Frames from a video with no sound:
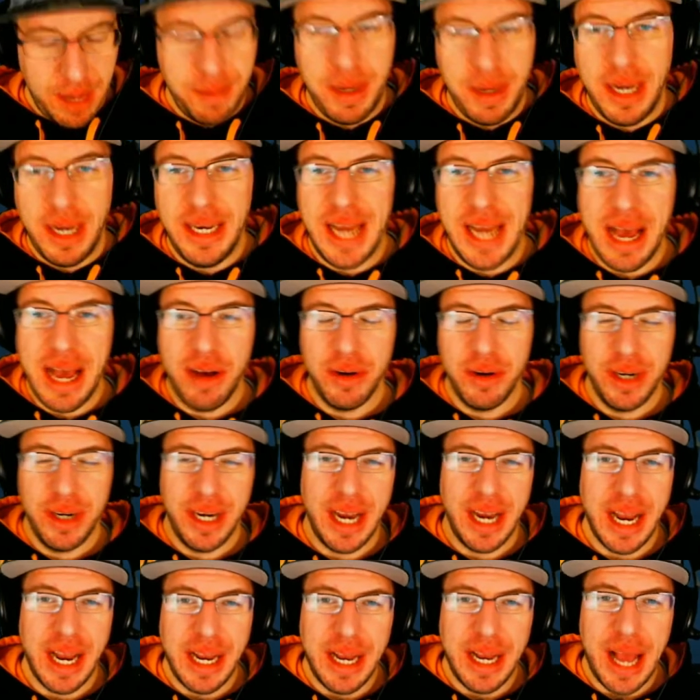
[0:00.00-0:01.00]
Now,
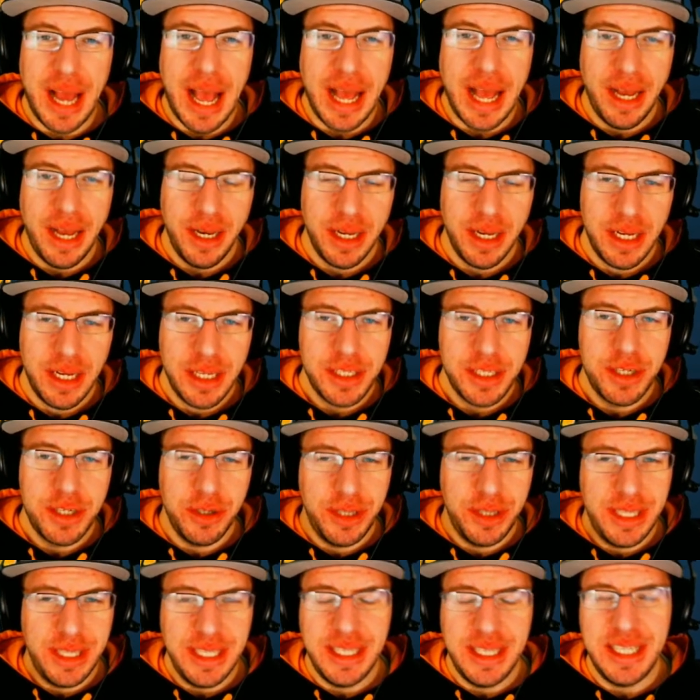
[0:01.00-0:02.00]
so
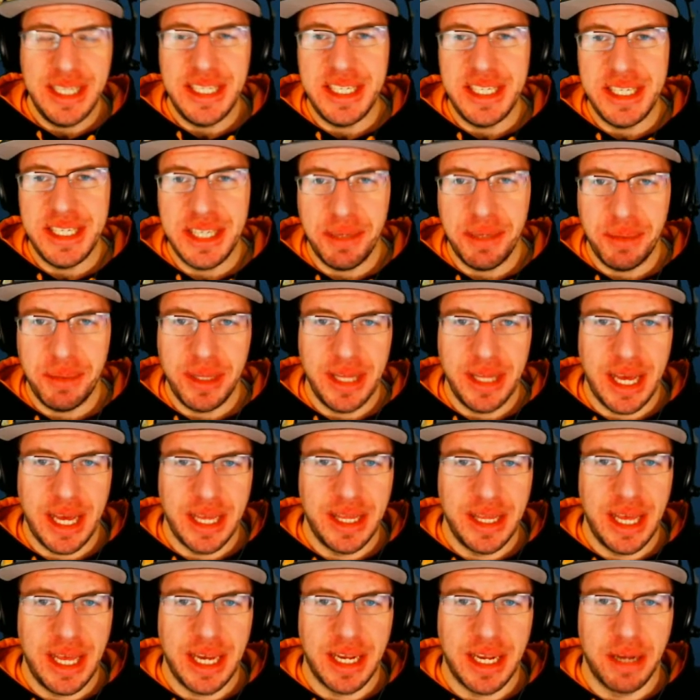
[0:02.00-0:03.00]
this is something
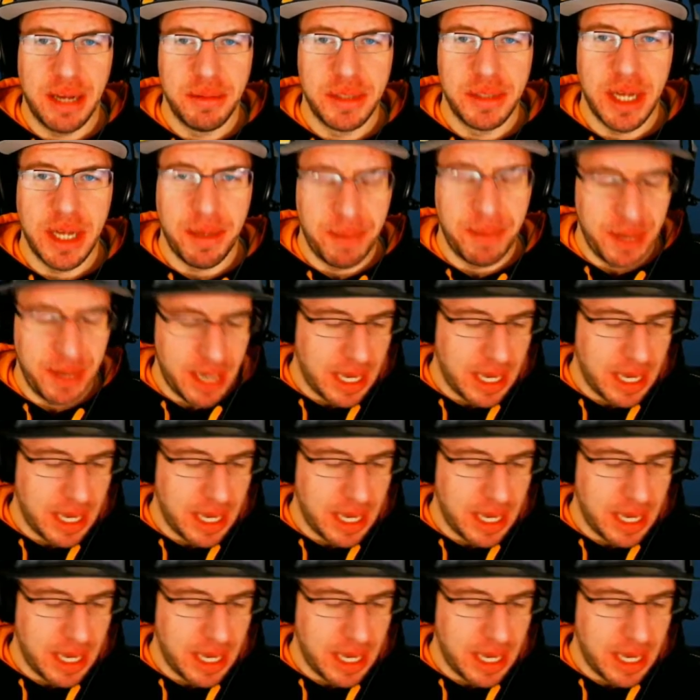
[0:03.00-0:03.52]
that comes up, and